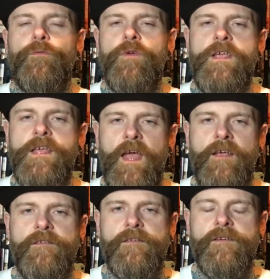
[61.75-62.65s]
three
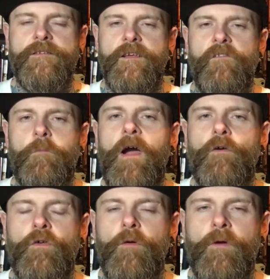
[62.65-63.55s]
cases
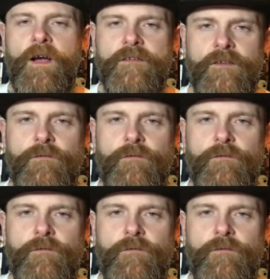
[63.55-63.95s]
of paranormal